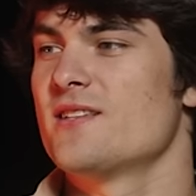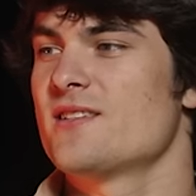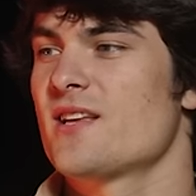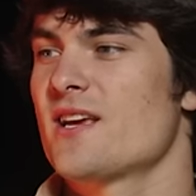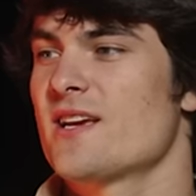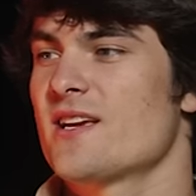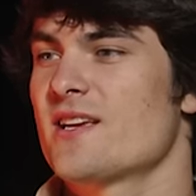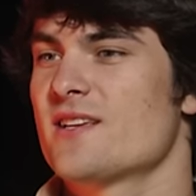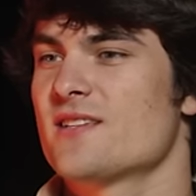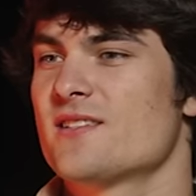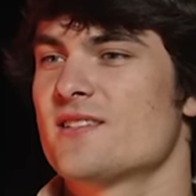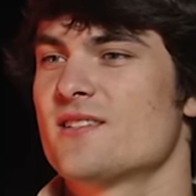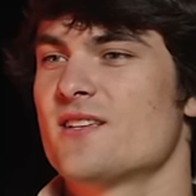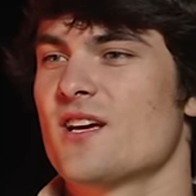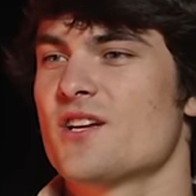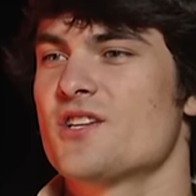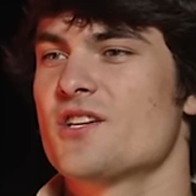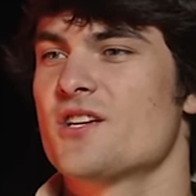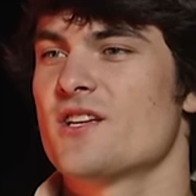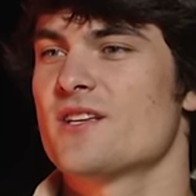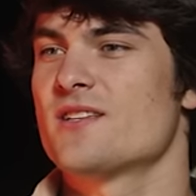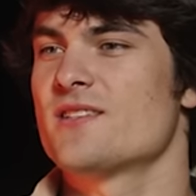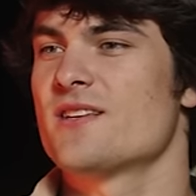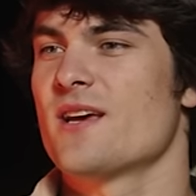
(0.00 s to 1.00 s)
Are, it's like
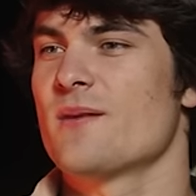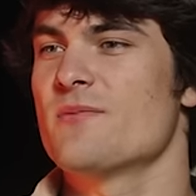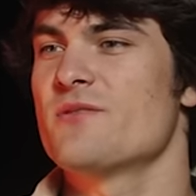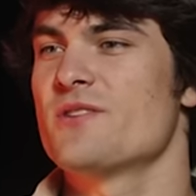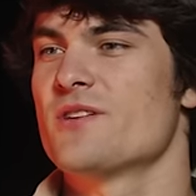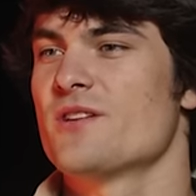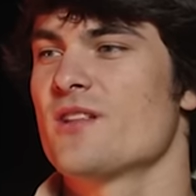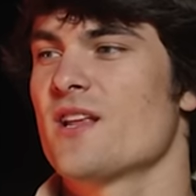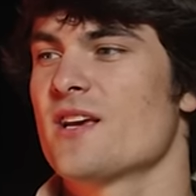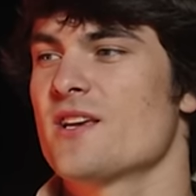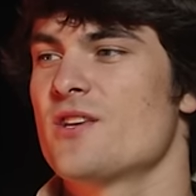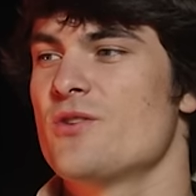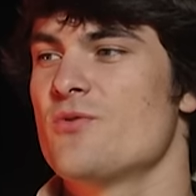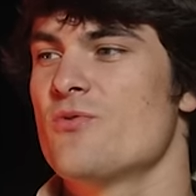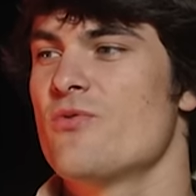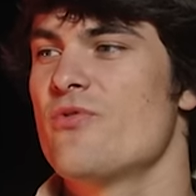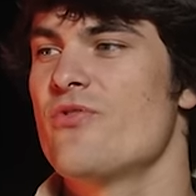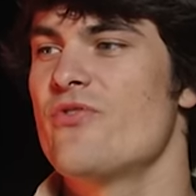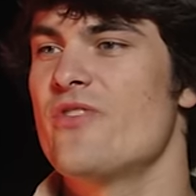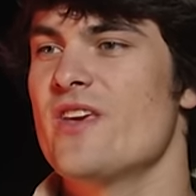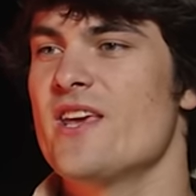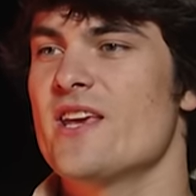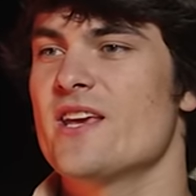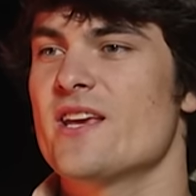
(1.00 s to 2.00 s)
such a deception. Like
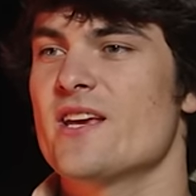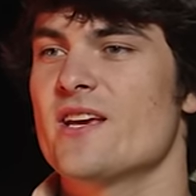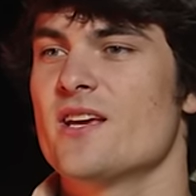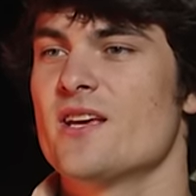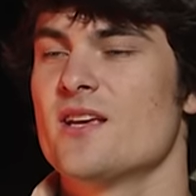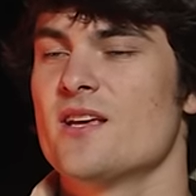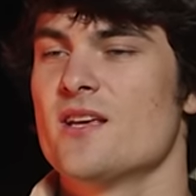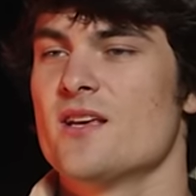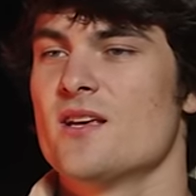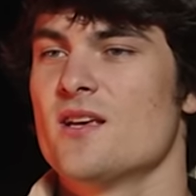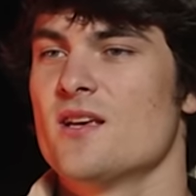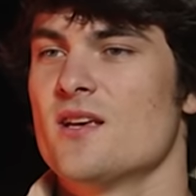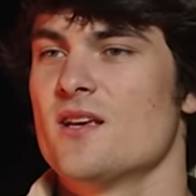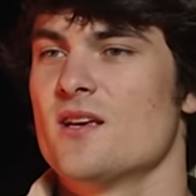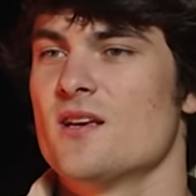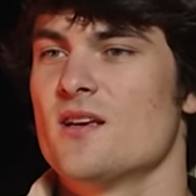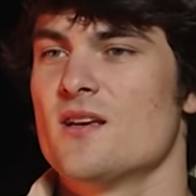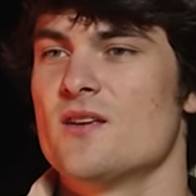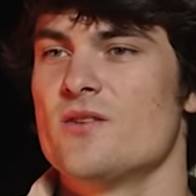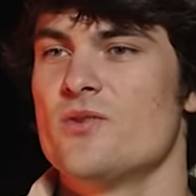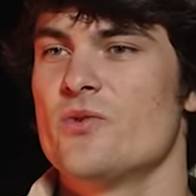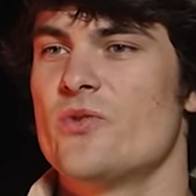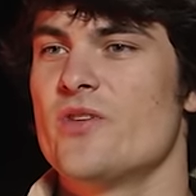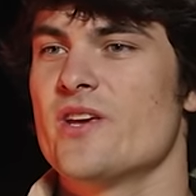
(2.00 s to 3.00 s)
yeah. you think.
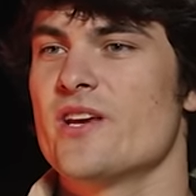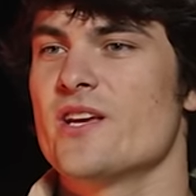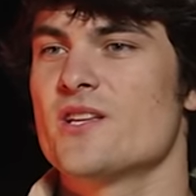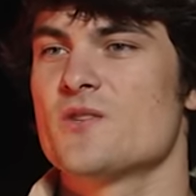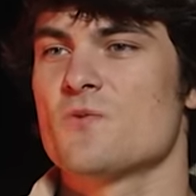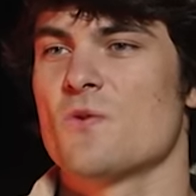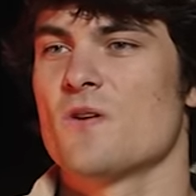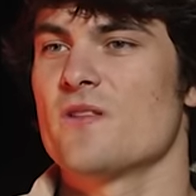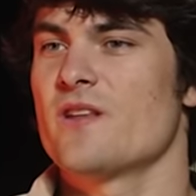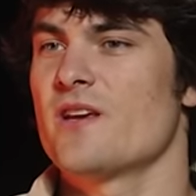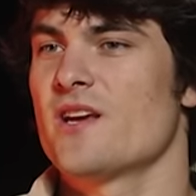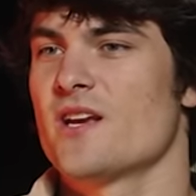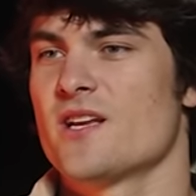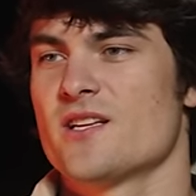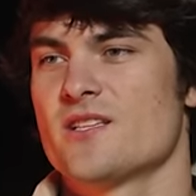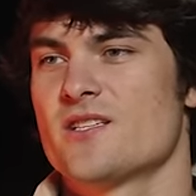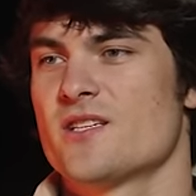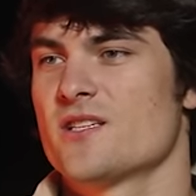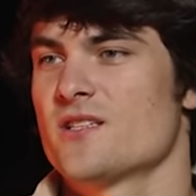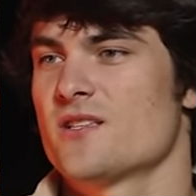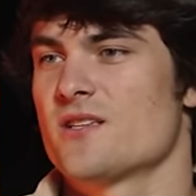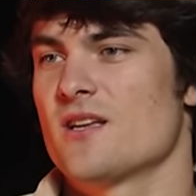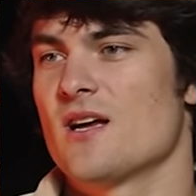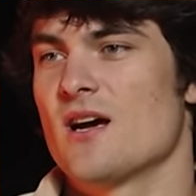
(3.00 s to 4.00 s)
You think it's one thing and
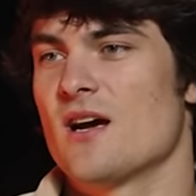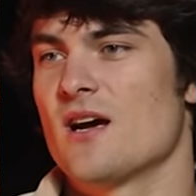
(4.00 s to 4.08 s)
it's just